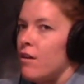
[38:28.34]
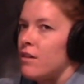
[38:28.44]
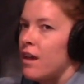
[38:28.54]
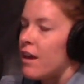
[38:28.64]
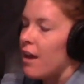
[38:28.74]

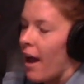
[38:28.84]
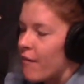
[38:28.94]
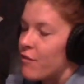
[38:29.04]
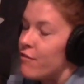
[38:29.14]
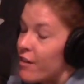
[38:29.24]
they
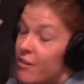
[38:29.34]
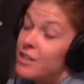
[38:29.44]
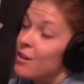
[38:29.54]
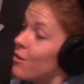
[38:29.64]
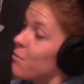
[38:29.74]
have a
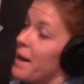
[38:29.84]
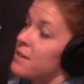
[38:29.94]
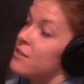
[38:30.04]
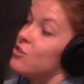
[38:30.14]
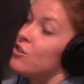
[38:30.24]
very dark
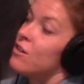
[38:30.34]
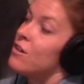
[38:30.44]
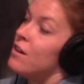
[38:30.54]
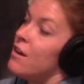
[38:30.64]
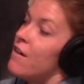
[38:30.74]
passenger,
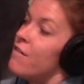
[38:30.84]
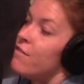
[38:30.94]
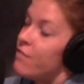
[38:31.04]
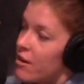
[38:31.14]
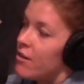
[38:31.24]
a
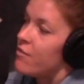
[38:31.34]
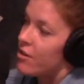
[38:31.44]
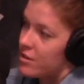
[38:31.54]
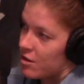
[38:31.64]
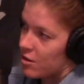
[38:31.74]
very,
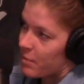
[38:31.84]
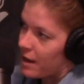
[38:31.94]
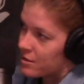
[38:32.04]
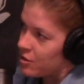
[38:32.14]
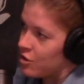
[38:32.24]
very dark
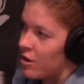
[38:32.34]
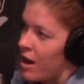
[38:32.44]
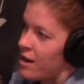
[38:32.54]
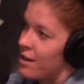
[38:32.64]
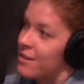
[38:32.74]
passenger.
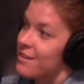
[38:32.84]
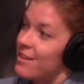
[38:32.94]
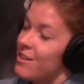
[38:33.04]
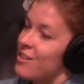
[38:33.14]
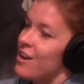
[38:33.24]
And
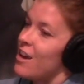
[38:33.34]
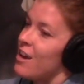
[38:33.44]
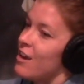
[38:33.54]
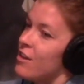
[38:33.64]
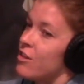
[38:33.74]

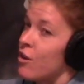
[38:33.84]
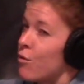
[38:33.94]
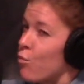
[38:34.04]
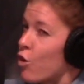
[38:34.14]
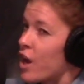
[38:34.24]
they're
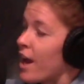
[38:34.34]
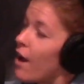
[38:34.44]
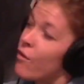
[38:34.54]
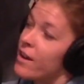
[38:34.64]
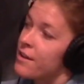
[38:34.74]
working
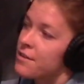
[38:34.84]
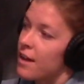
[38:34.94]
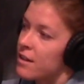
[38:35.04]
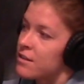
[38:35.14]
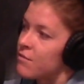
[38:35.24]
out
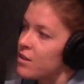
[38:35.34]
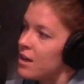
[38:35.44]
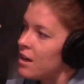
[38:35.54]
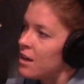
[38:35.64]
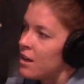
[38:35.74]

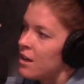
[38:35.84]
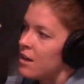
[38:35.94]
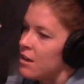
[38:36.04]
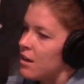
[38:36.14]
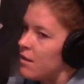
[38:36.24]
excessively
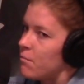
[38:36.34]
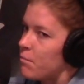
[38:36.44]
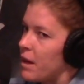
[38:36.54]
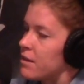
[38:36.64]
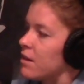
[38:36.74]

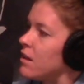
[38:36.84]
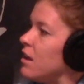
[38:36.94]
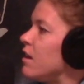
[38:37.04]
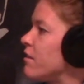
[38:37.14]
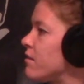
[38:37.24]

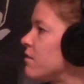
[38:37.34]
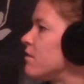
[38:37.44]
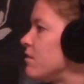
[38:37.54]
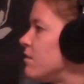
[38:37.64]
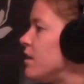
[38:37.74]
basically is
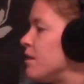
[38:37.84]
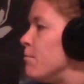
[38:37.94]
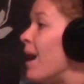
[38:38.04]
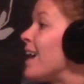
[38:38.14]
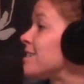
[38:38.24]

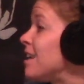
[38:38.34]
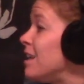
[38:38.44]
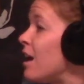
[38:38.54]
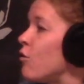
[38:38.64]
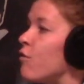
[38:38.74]
masking
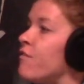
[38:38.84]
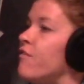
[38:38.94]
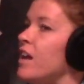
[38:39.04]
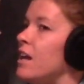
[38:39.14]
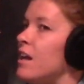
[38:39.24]
that or
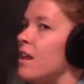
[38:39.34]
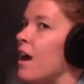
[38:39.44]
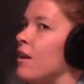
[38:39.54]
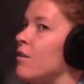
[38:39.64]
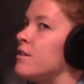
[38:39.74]
feeding
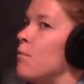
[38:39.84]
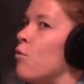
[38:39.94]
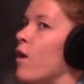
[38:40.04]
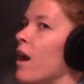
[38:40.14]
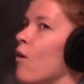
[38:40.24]
that in some
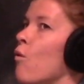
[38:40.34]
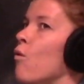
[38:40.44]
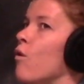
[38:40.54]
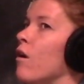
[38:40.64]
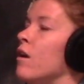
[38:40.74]
way,
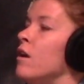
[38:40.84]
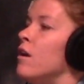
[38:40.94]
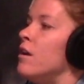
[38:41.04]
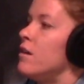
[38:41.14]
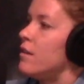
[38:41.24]
or
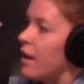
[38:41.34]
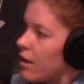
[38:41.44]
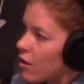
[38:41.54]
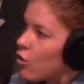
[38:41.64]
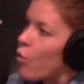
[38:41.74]

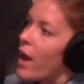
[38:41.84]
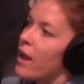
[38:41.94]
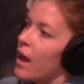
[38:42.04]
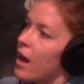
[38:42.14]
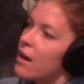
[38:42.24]
like
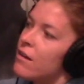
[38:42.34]
quelling it.